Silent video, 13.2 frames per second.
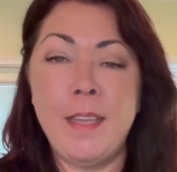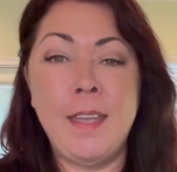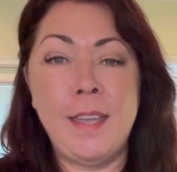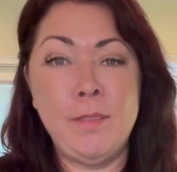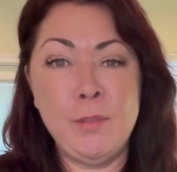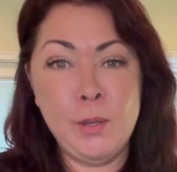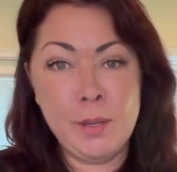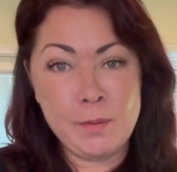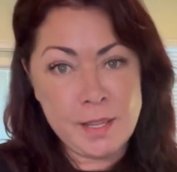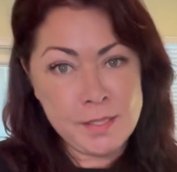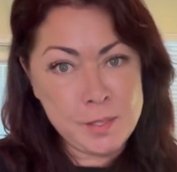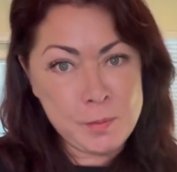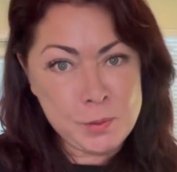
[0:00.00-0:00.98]
If you have
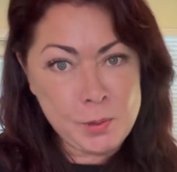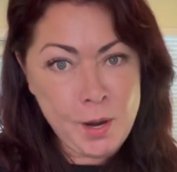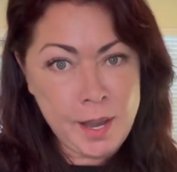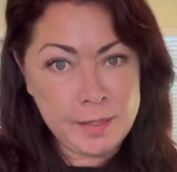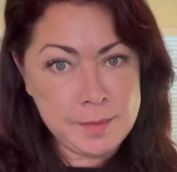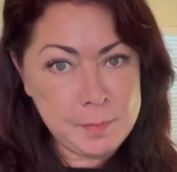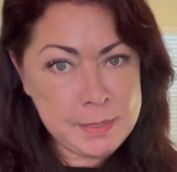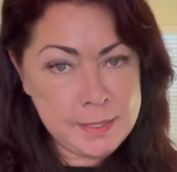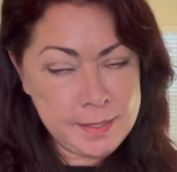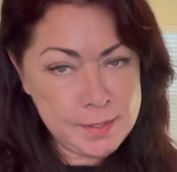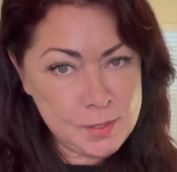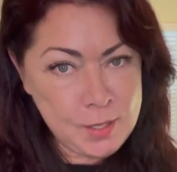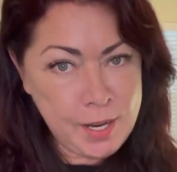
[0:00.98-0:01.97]
not subscribed to
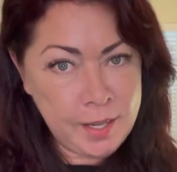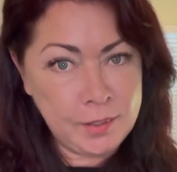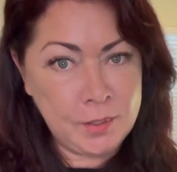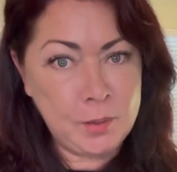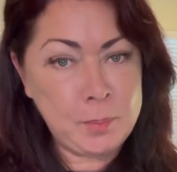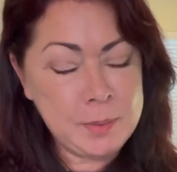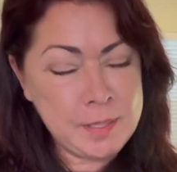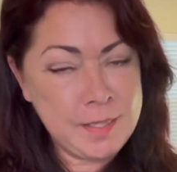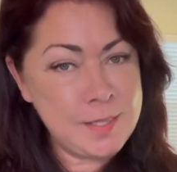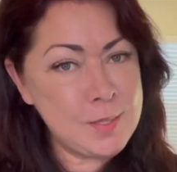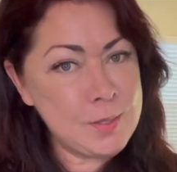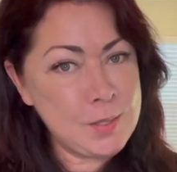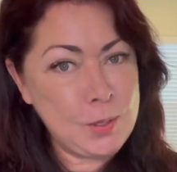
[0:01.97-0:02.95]
this channel,
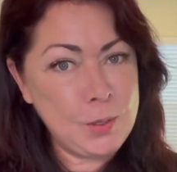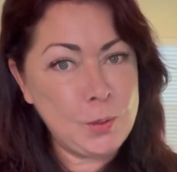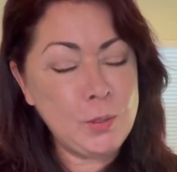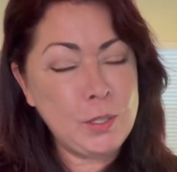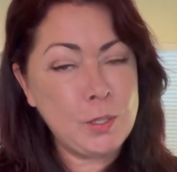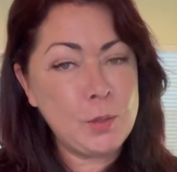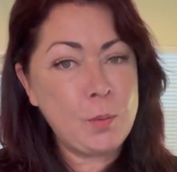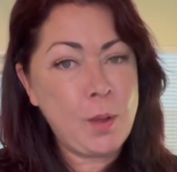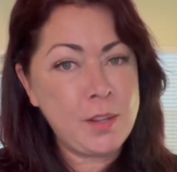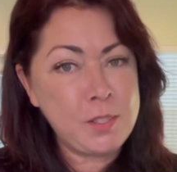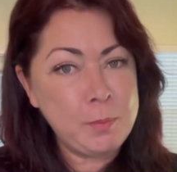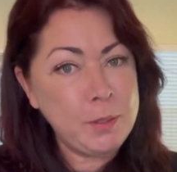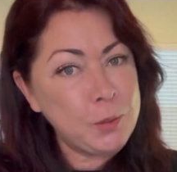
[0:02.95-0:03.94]
please do. You can
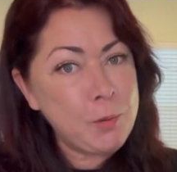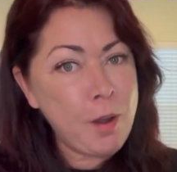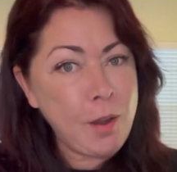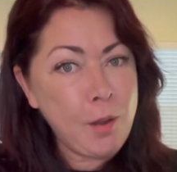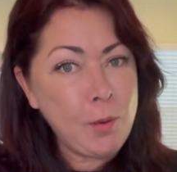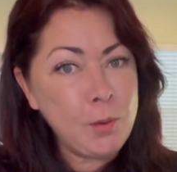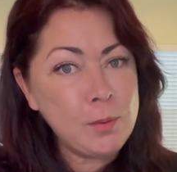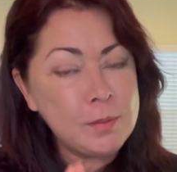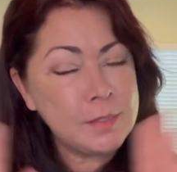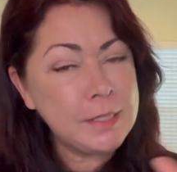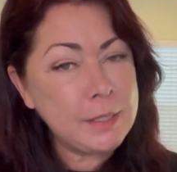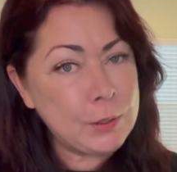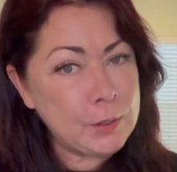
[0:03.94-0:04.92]
watch me grow,
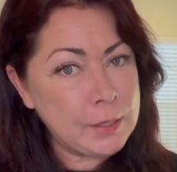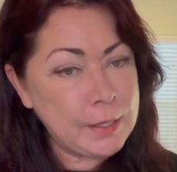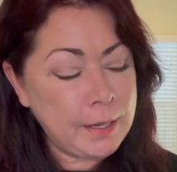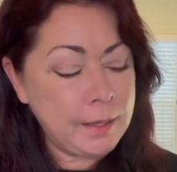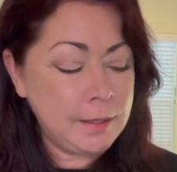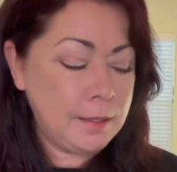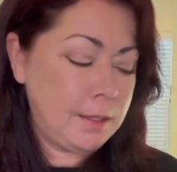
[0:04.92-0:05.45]
literally.